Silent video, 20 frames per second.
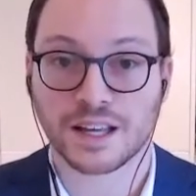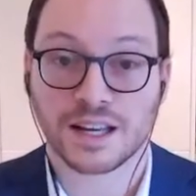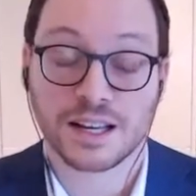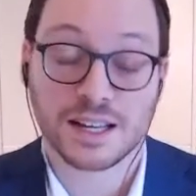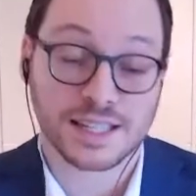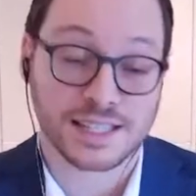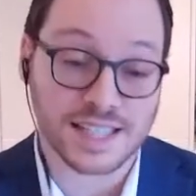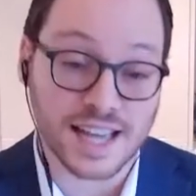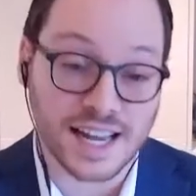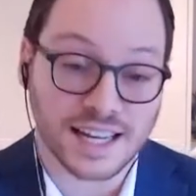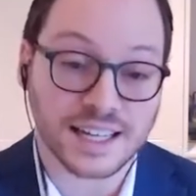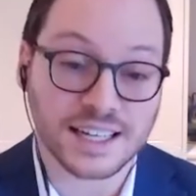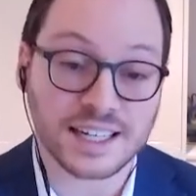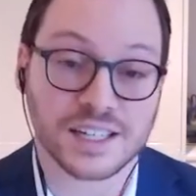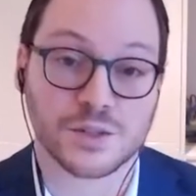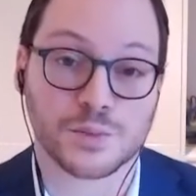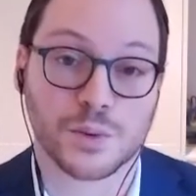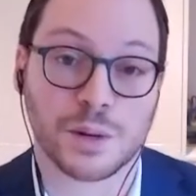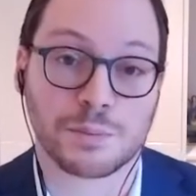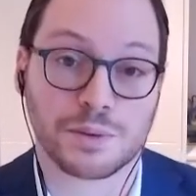Second
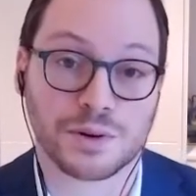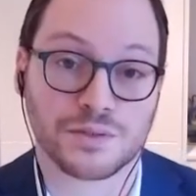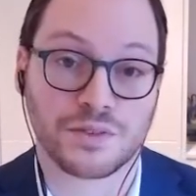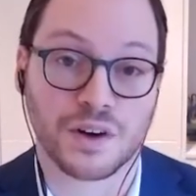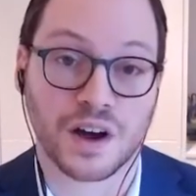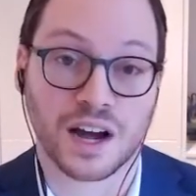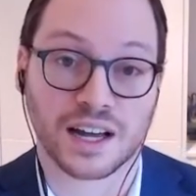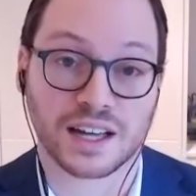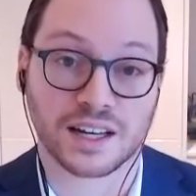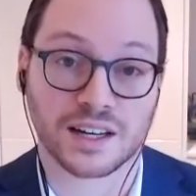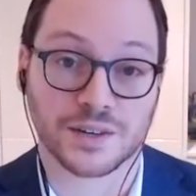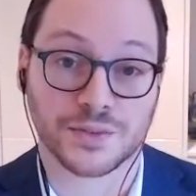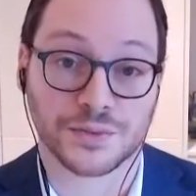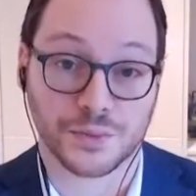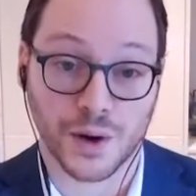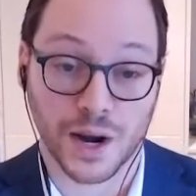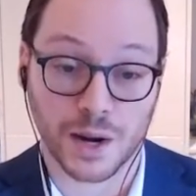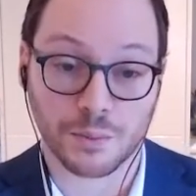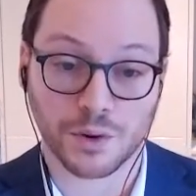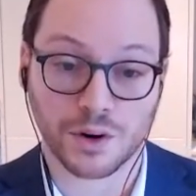is we provide a
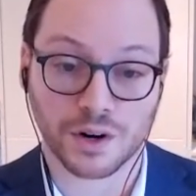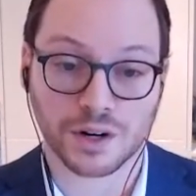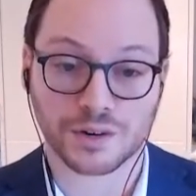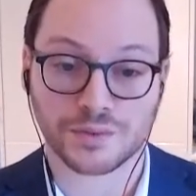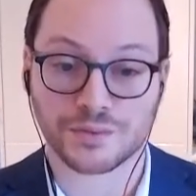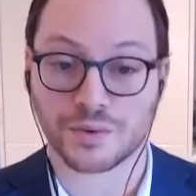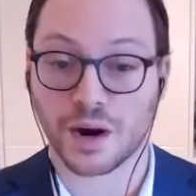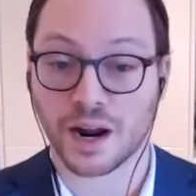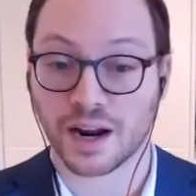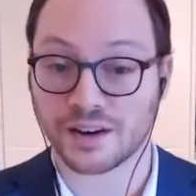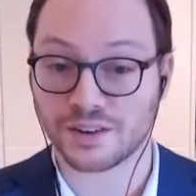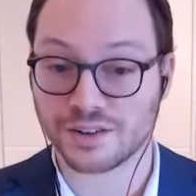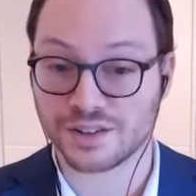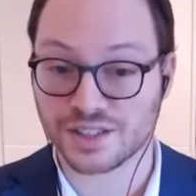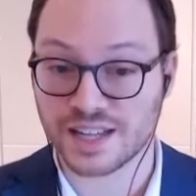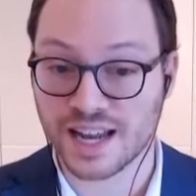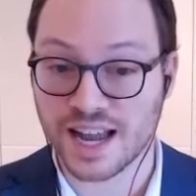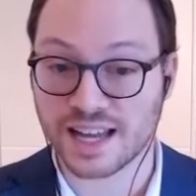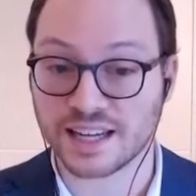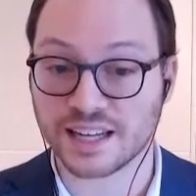framework for
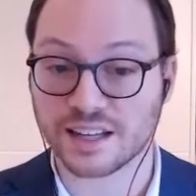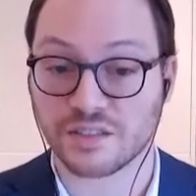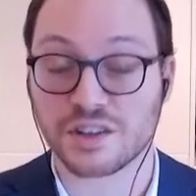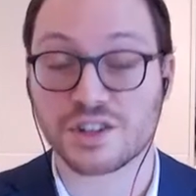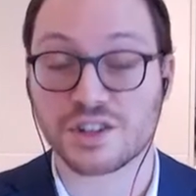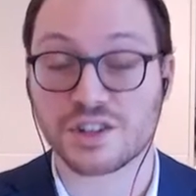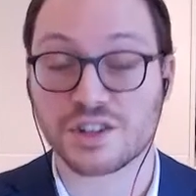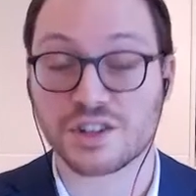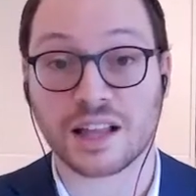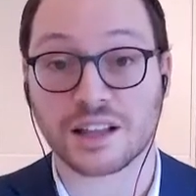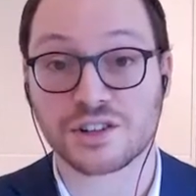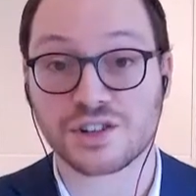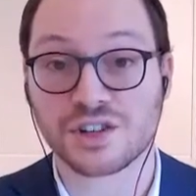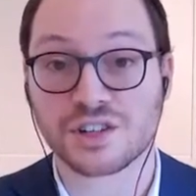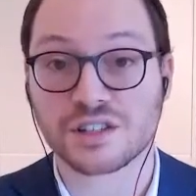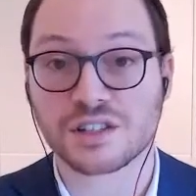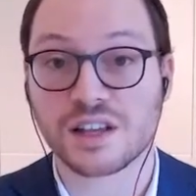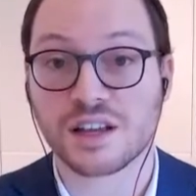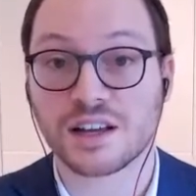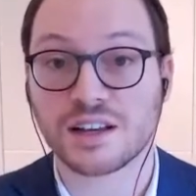understanding the
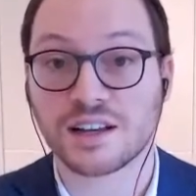challenges